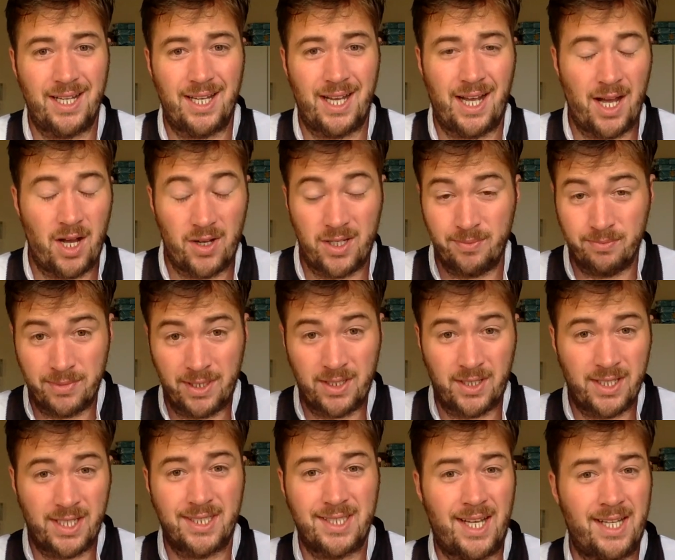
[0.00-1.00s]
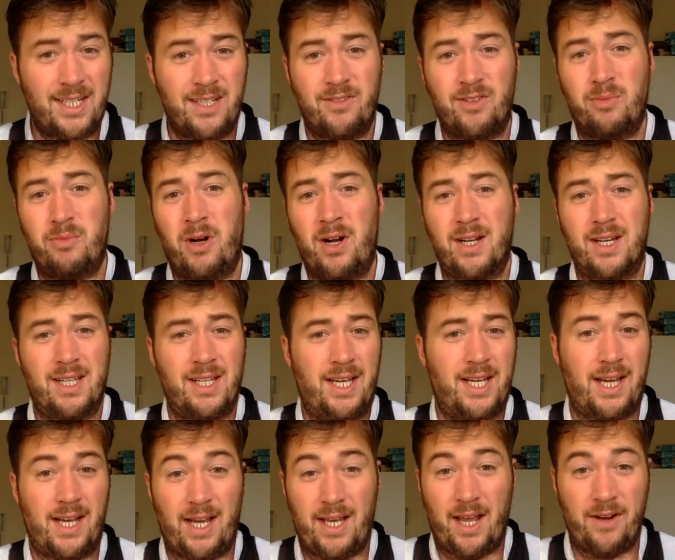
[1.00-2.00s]
I, uh, my understanding of the market,
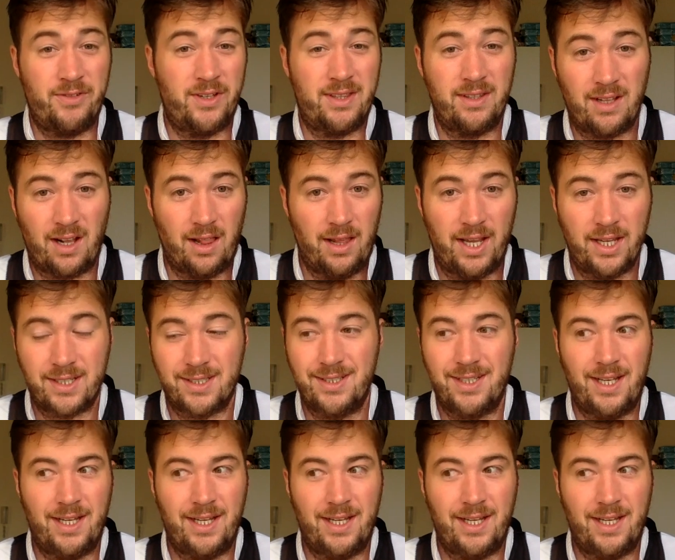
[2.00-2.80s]
like everything clicked,